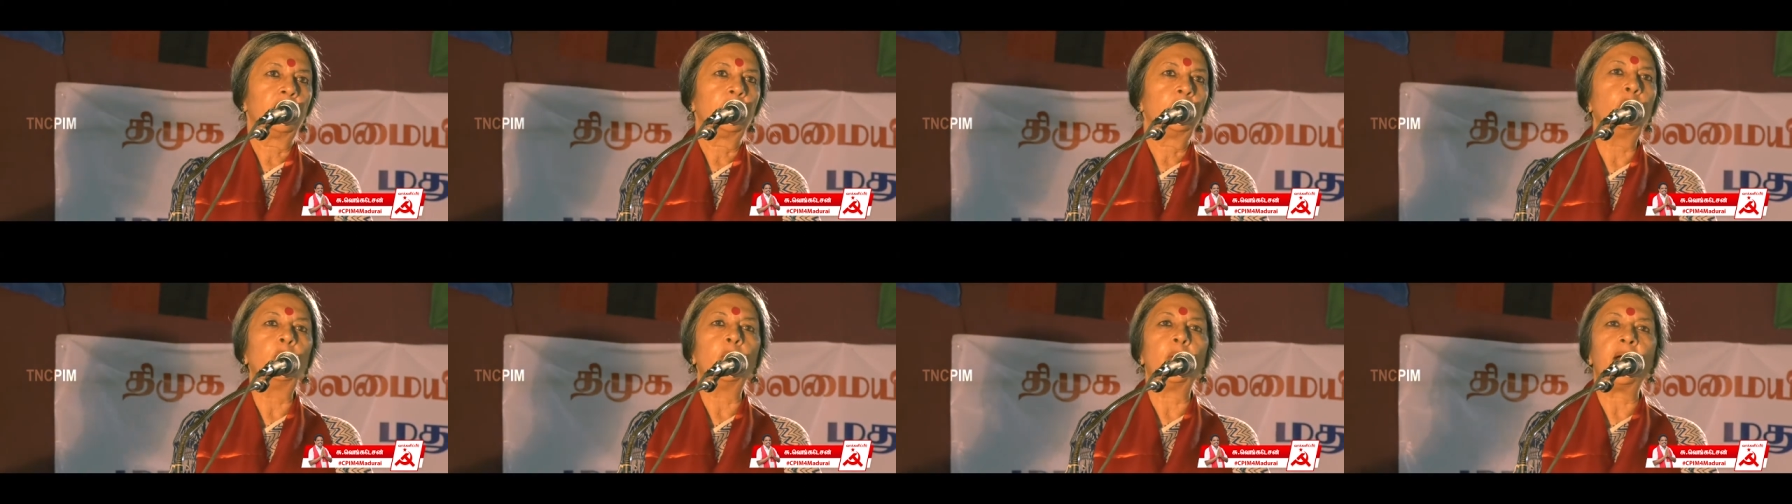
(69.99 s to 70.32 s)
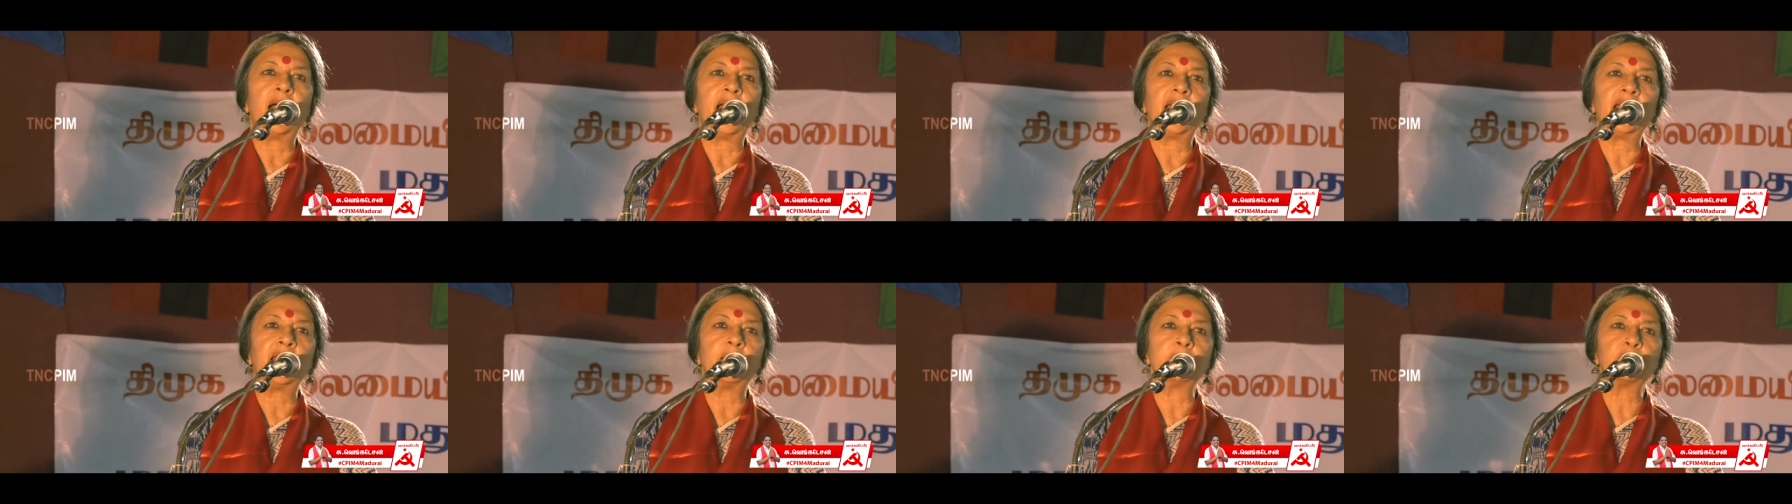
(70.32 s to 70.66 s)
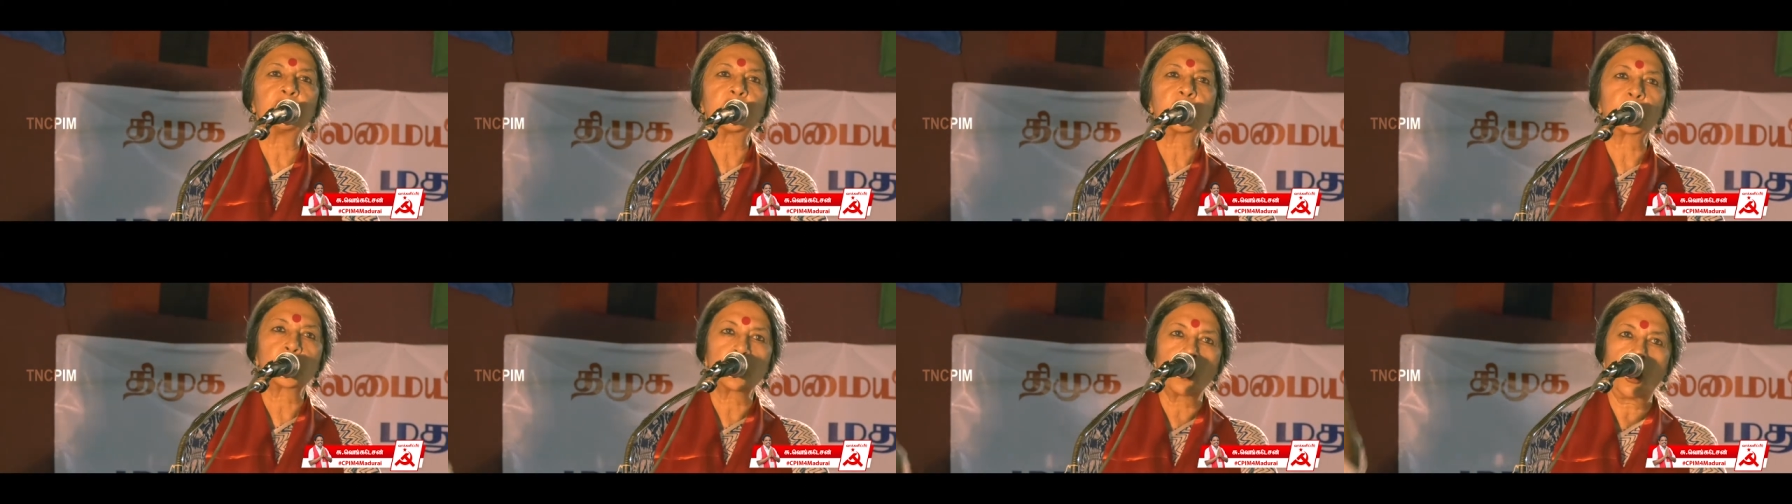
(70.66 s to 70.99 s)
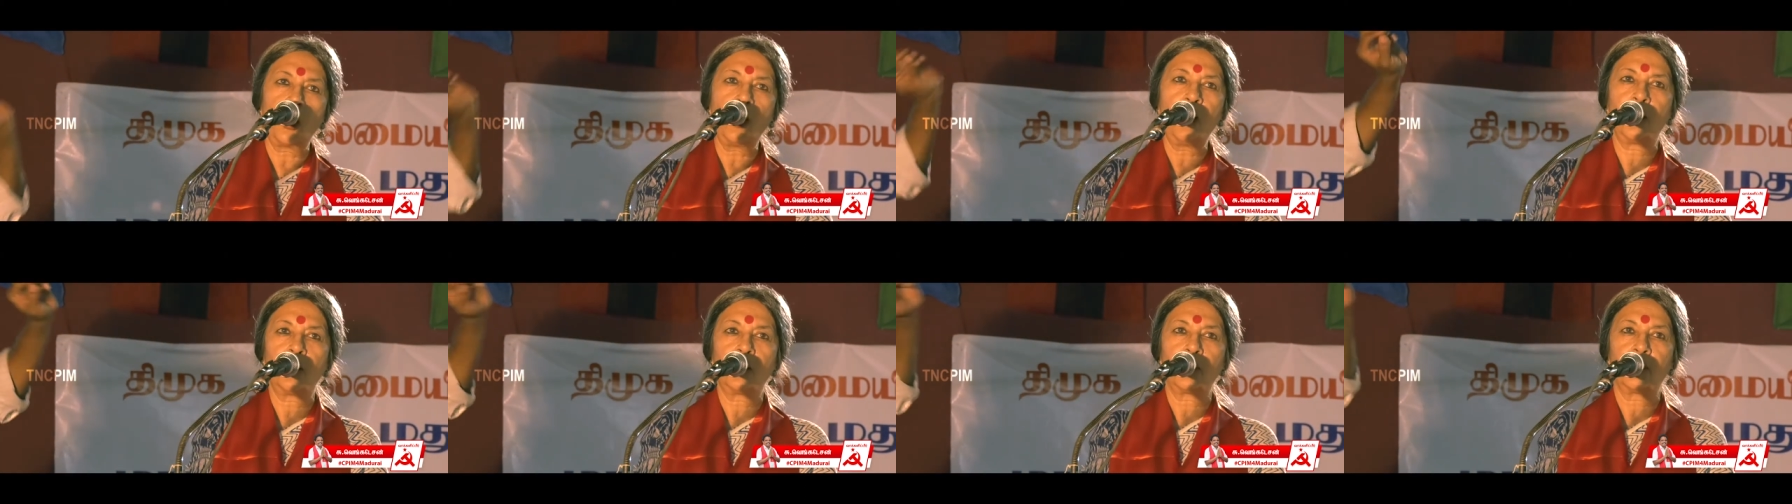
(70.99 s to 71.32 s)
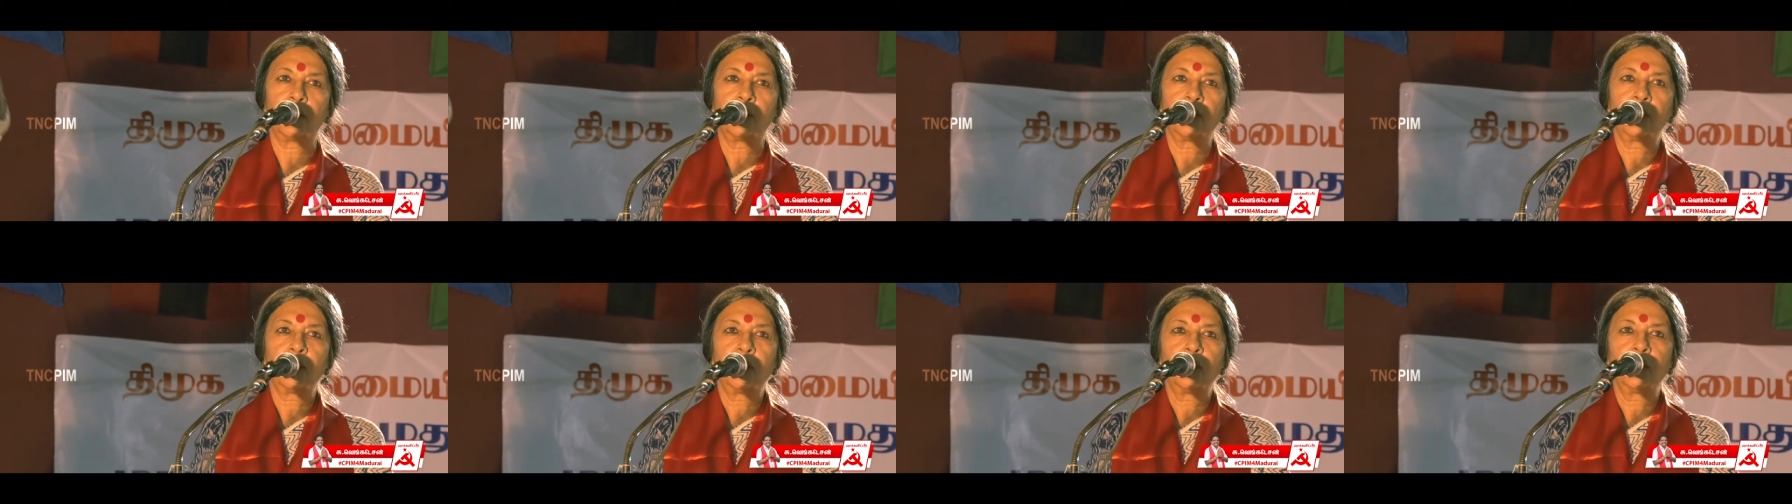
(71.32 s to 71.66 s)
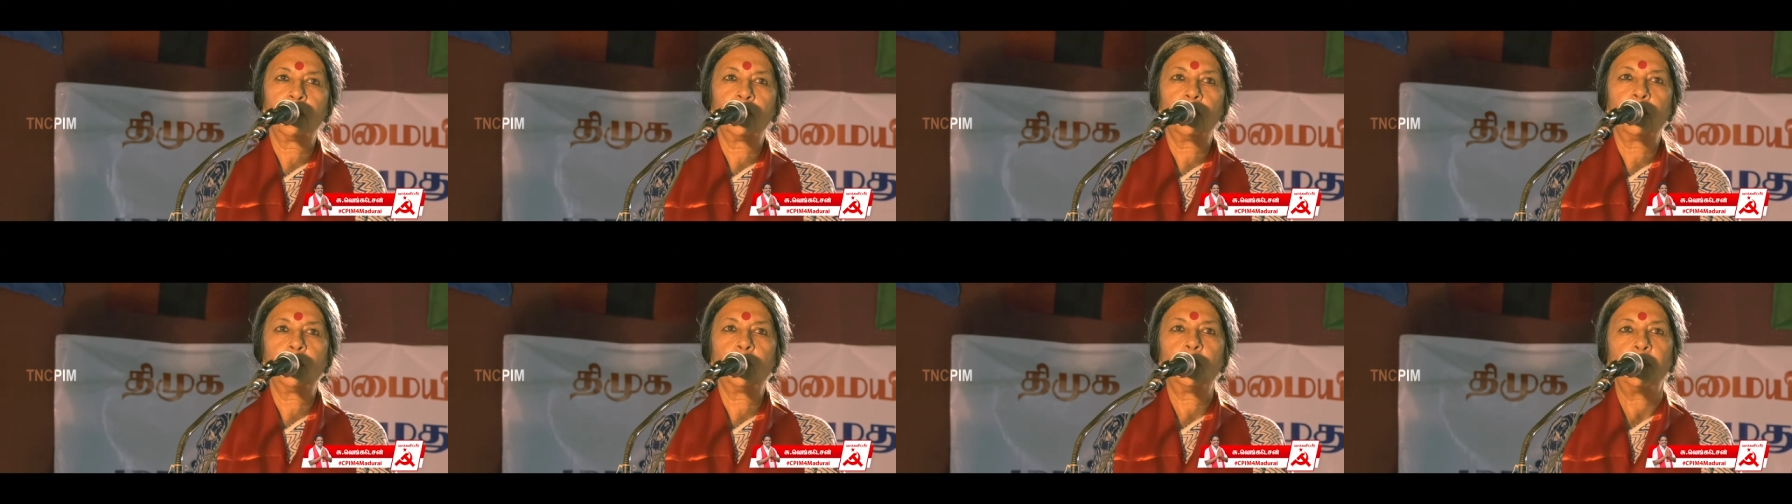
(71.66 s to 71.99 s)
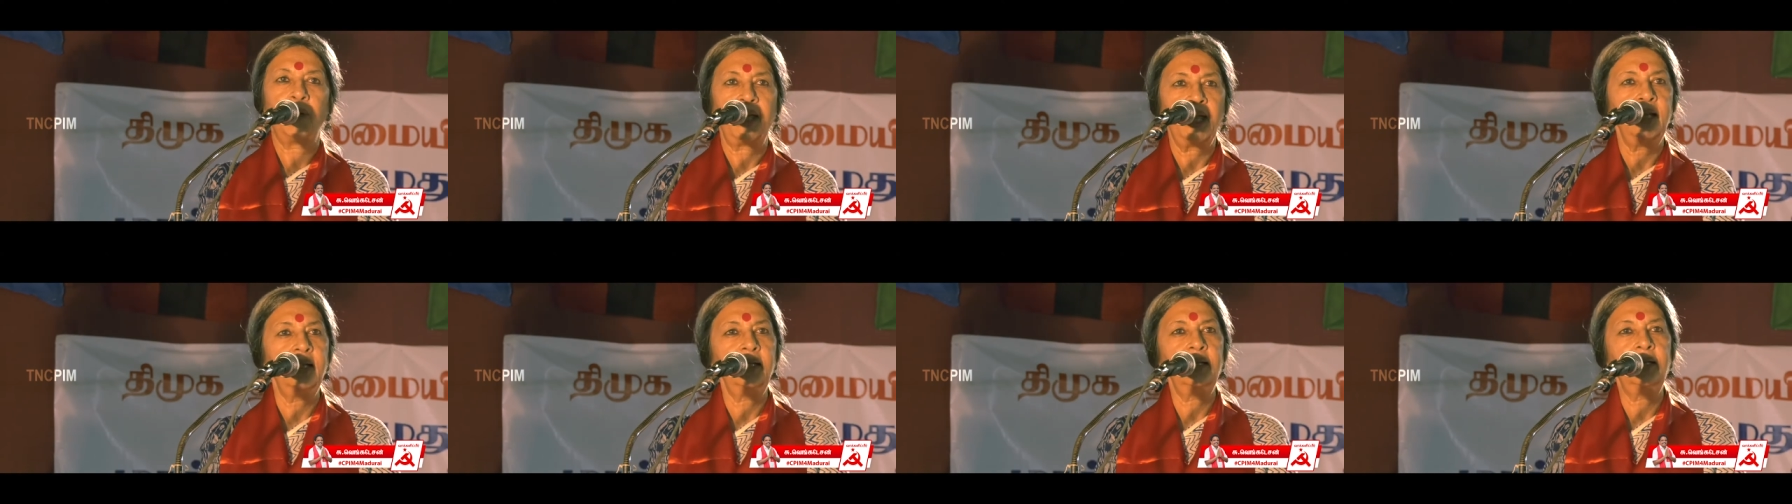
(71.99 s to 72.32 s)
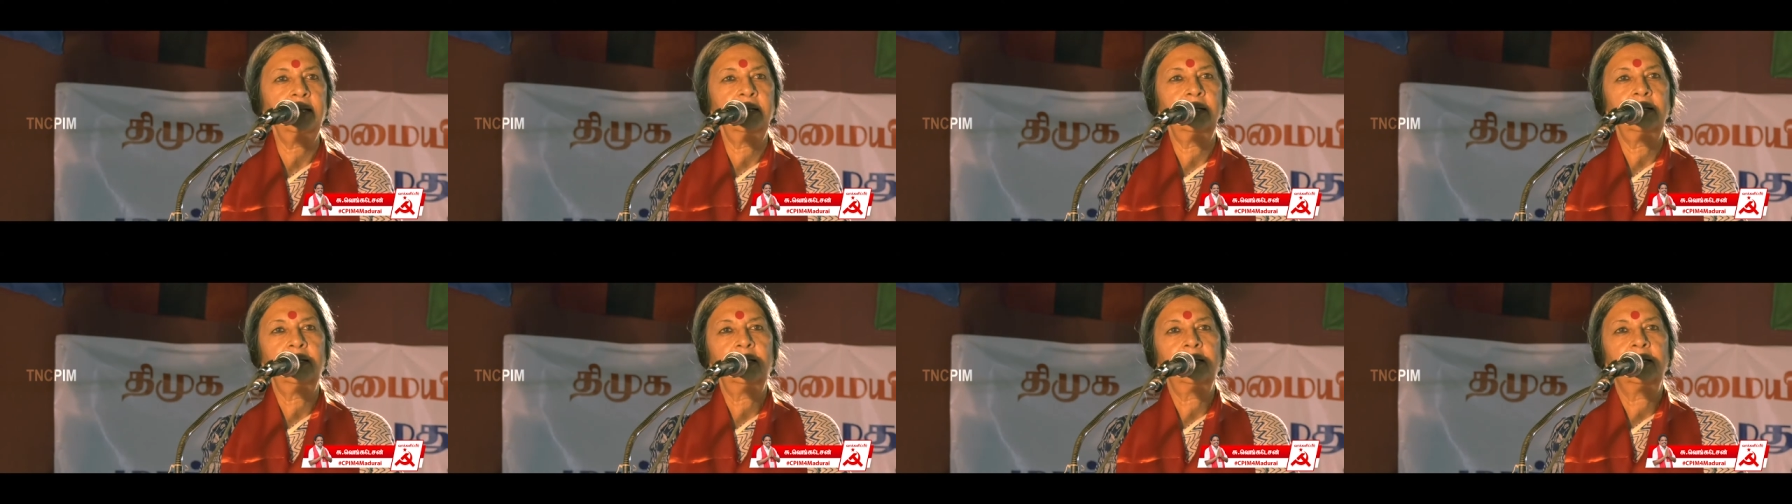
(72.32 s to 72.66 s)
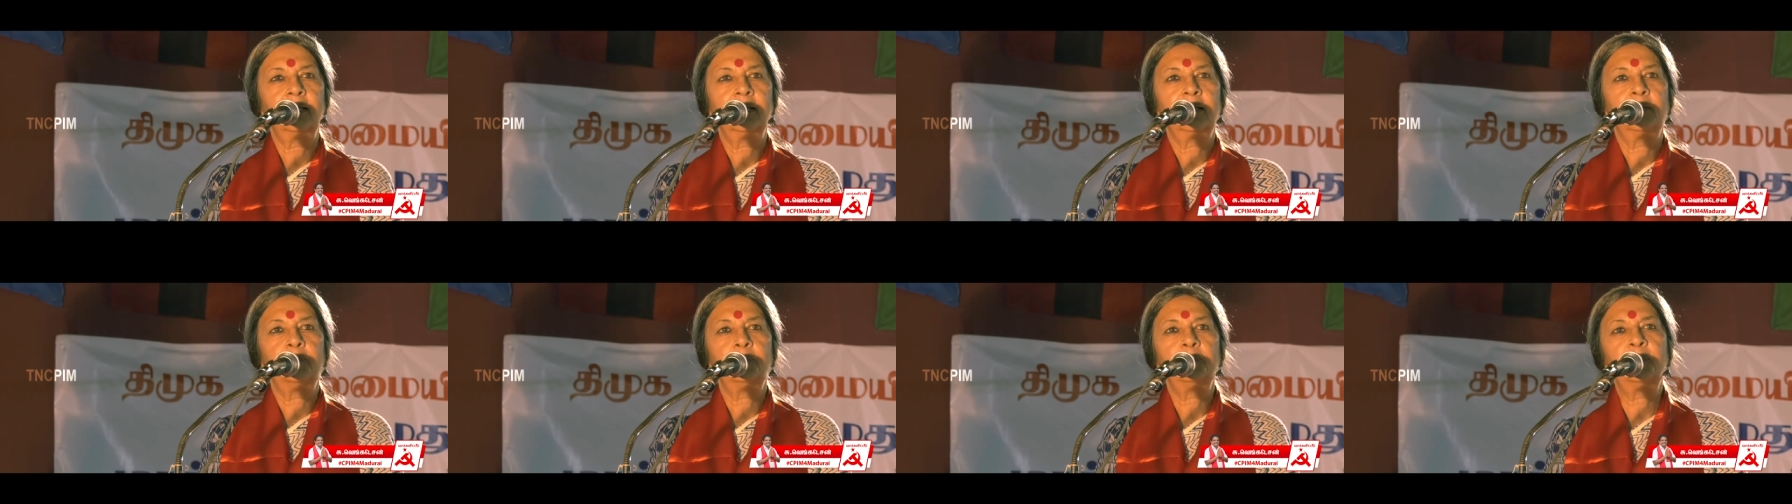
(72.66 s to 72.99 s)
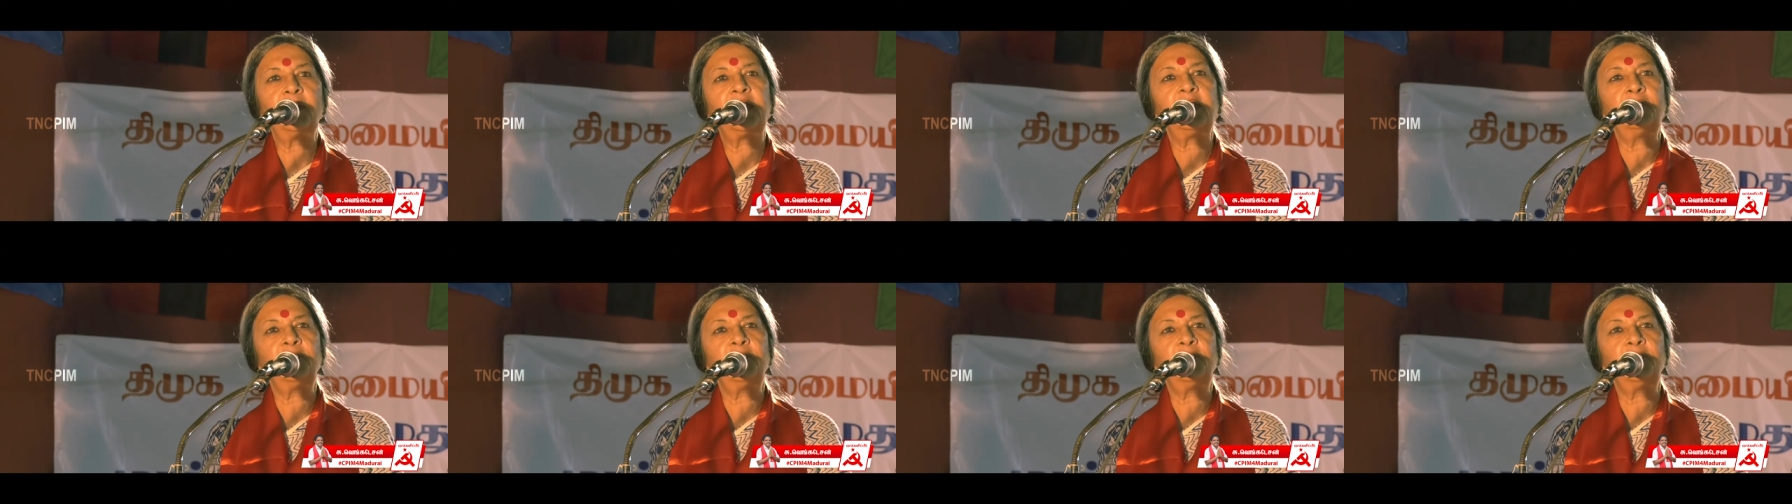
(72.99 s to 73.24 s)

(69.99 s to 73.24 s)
who I am sure will be